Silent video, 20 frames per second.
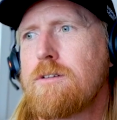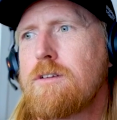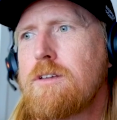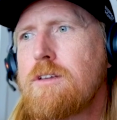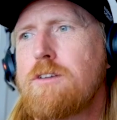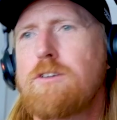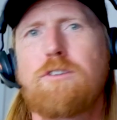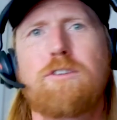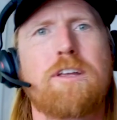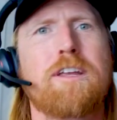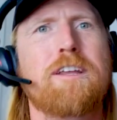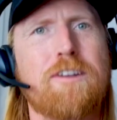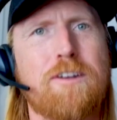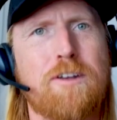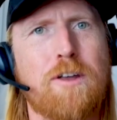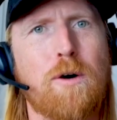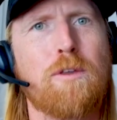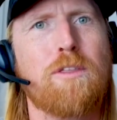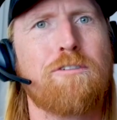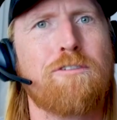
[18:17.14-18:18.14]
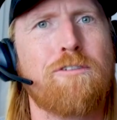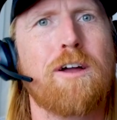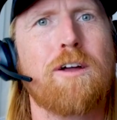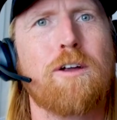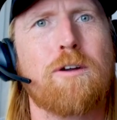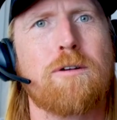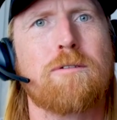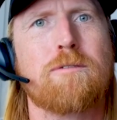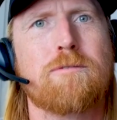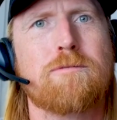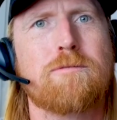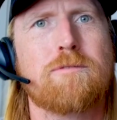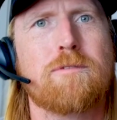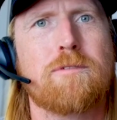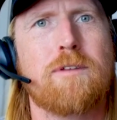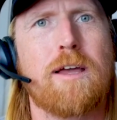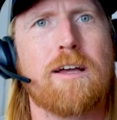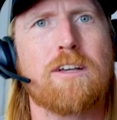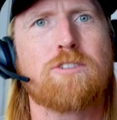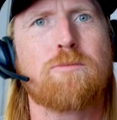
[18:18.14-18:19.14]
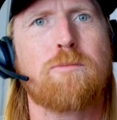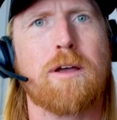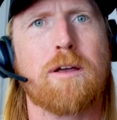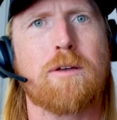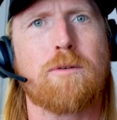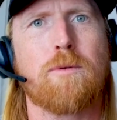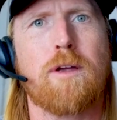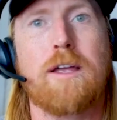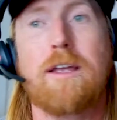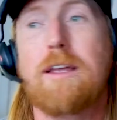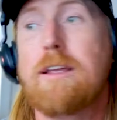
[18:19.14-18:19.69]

you need to know the fire aspect, right?